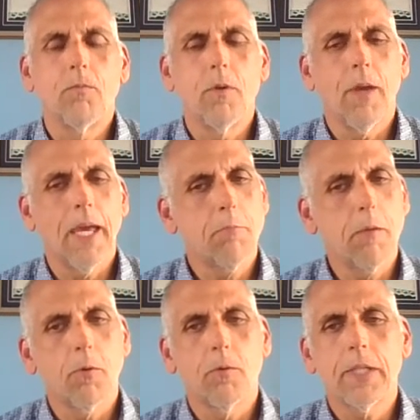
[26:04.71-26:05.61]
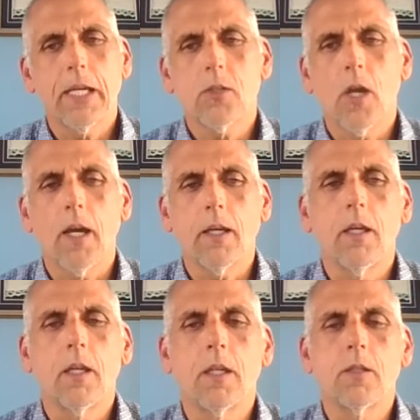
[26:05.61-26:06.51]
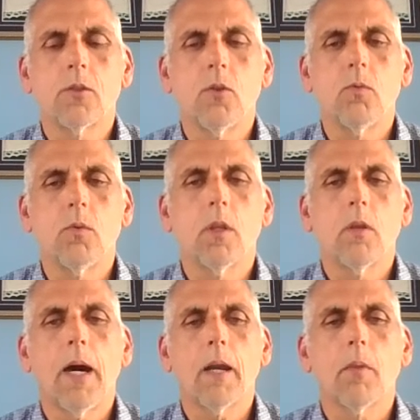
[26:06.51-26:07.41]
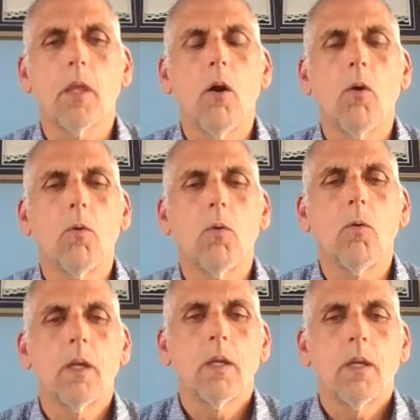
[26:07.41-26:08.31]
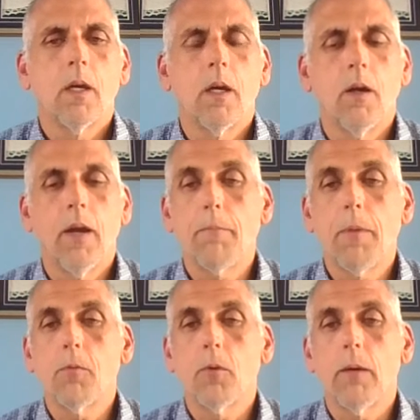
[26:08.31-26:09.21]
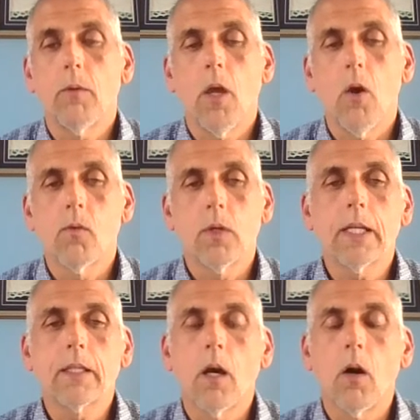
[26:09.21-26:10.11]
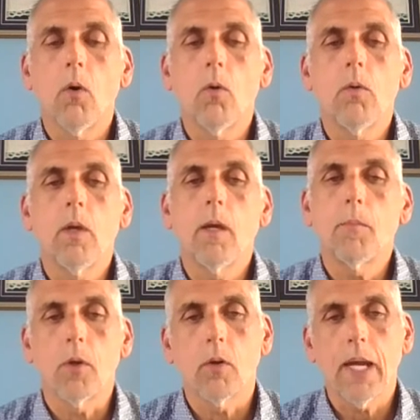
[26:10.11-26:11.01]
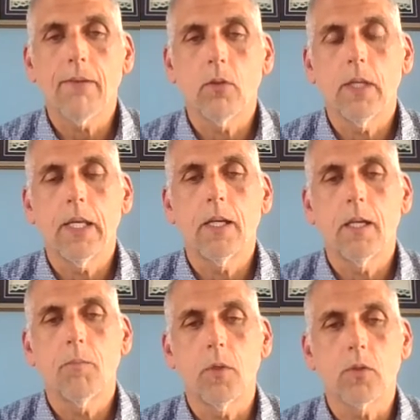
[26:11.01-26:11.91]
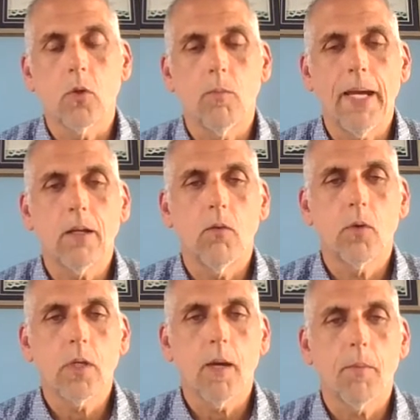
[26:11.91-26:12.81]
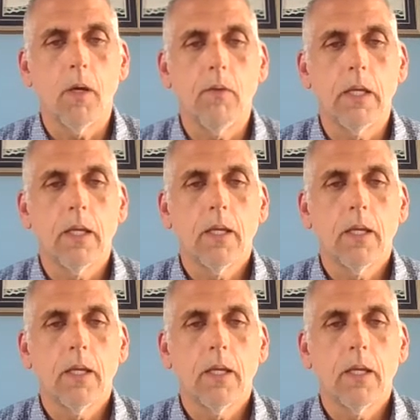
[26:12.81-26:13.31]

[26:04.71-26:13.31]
We had people who take a shotgun and shoot into the bottom of the hole. Had people that would overdig the hole and put gravel in and then put soil back over top of it.